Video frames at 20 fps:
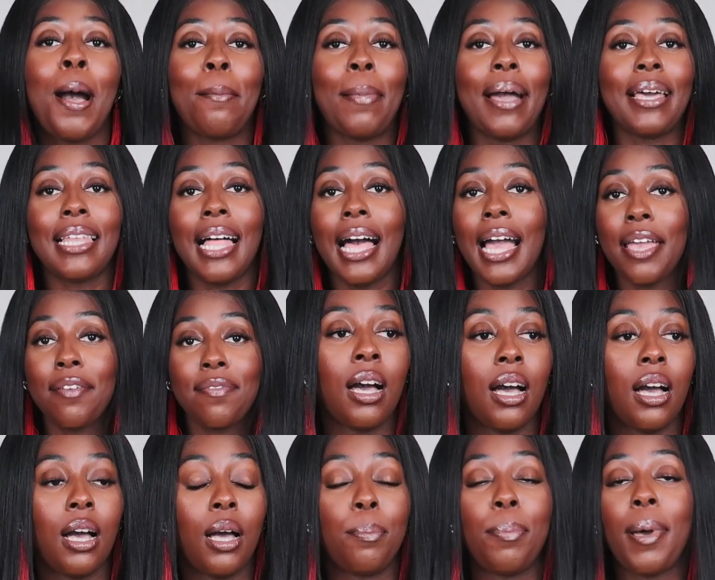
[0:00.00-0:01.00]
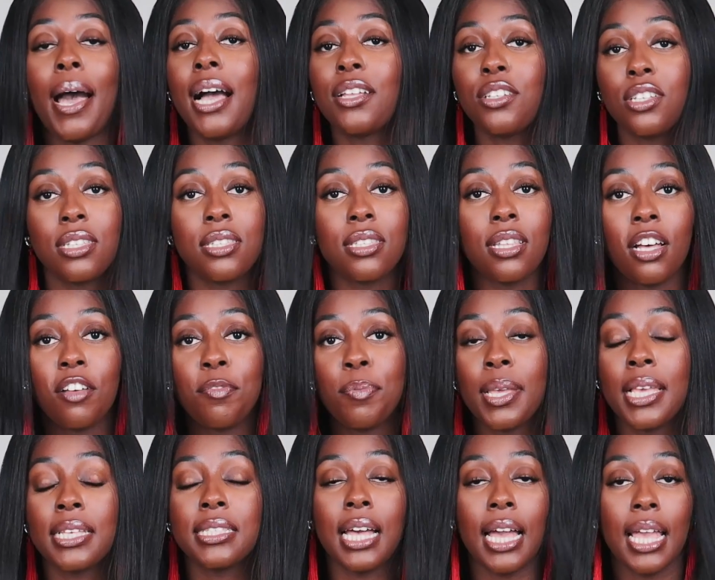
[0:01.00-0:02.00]
my life, pageant stuff,
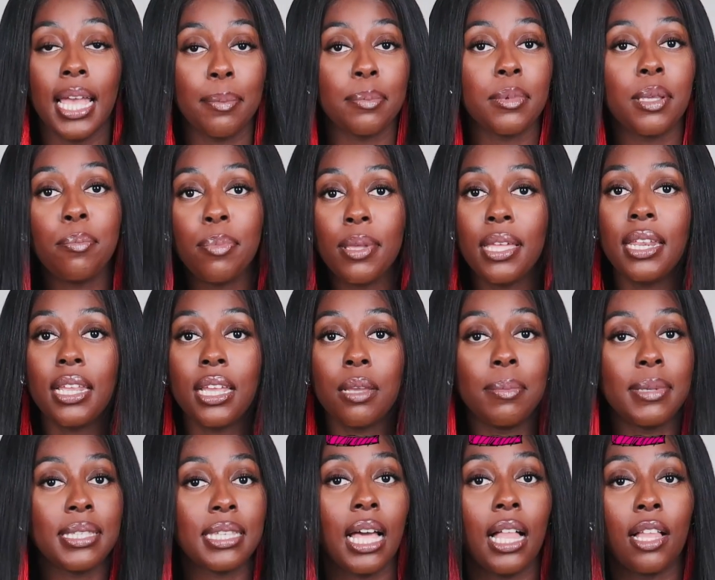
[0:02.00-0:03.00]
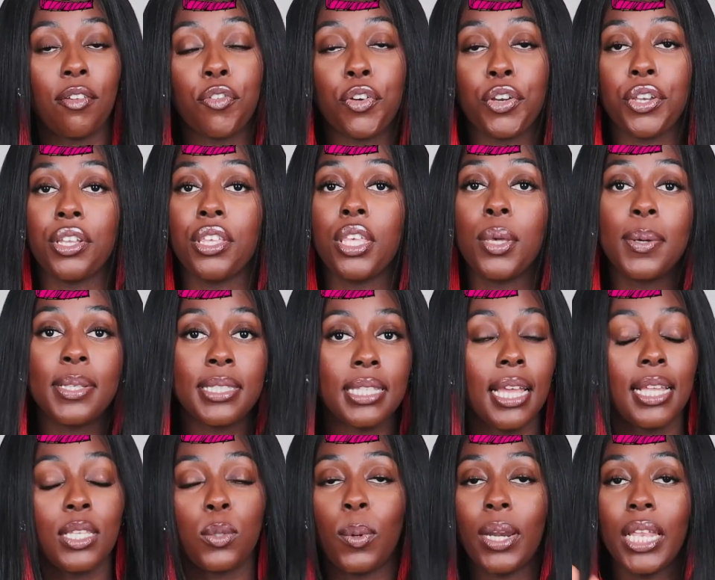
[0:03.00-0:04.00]
because I am competing in Miss California
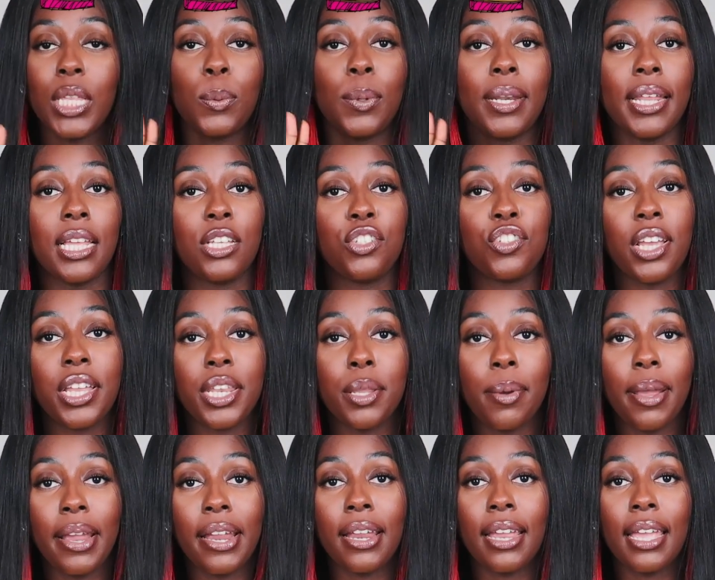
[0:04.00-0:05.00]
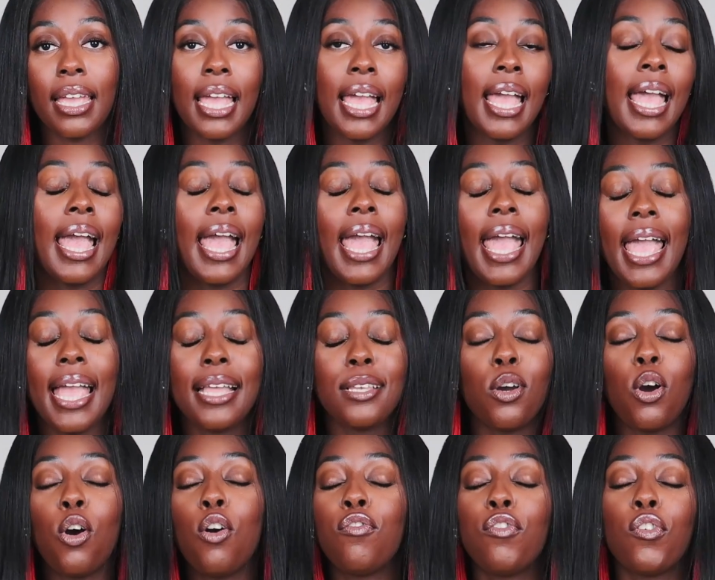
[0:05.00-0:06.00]
USA 2020 in January,
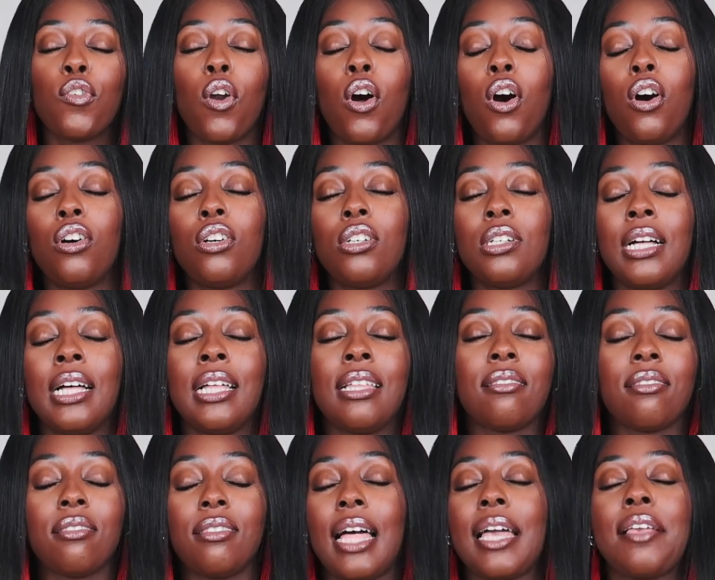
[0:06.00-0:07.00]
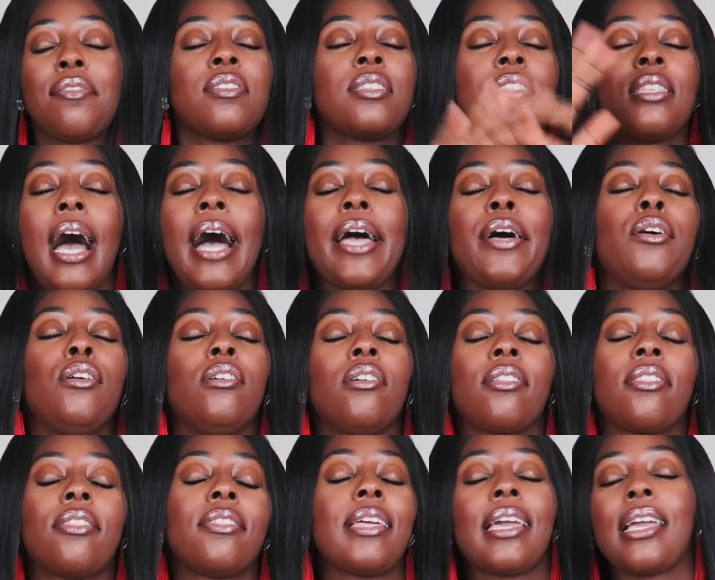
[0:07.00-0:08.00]
and overall
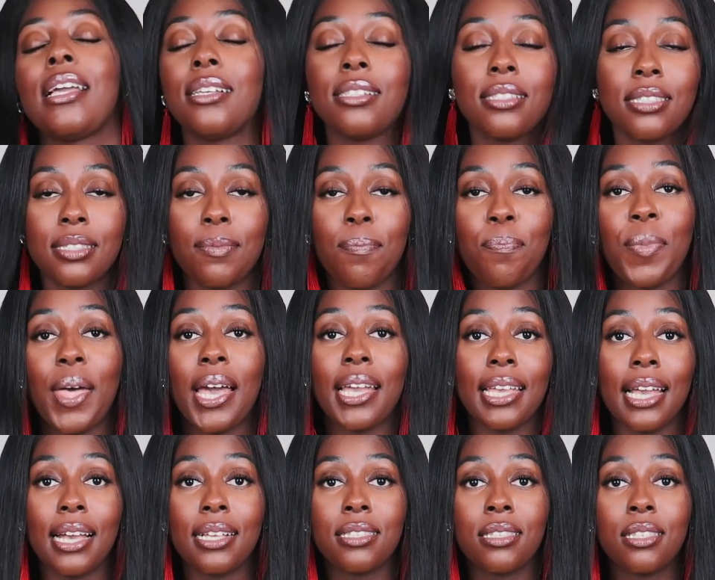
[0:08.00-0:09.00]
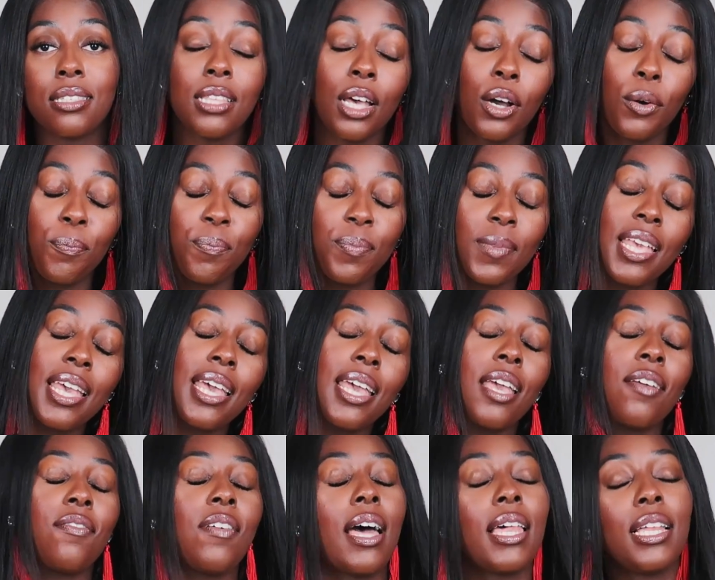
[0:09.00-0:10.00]
lifestyle things, I guess. So
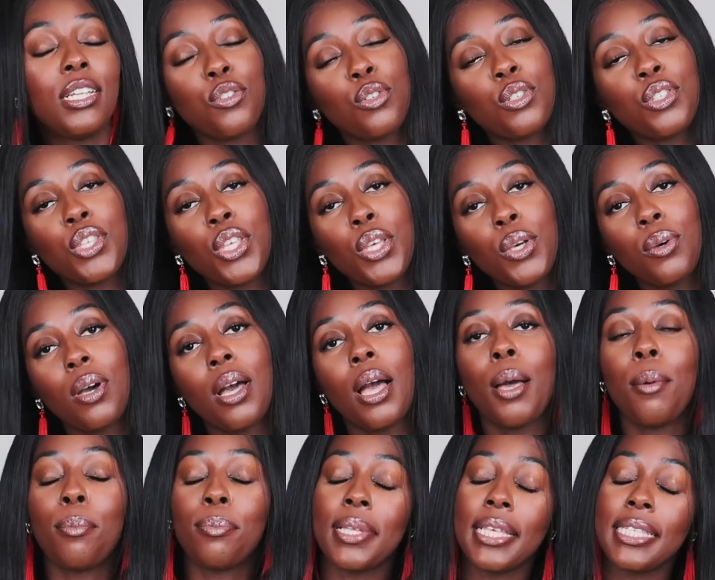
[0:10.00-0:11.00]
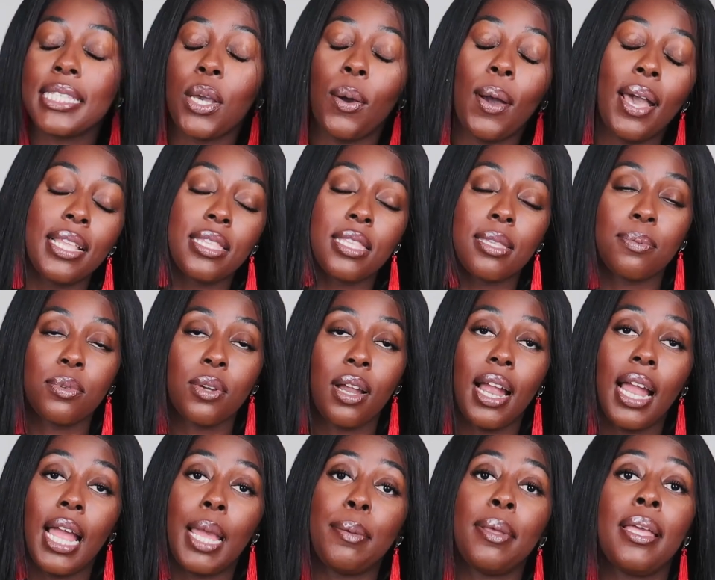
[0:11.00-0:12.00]
if that interests you, please go ahead and
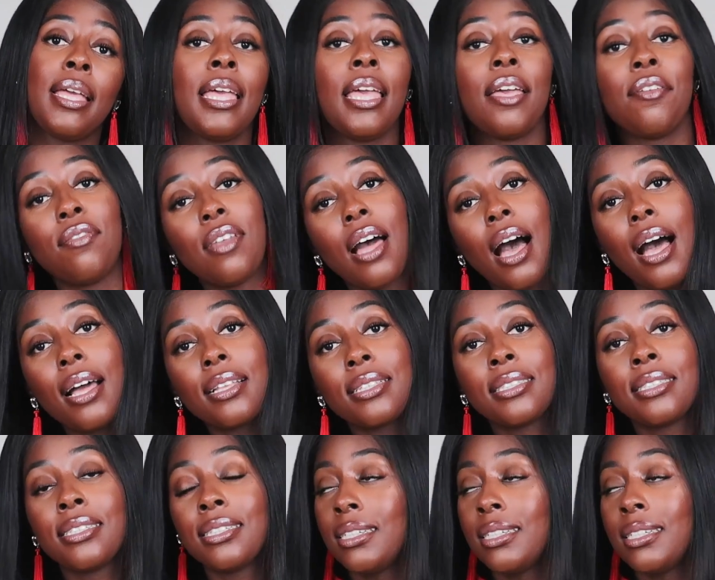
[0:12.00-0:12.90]
subscribe. If not,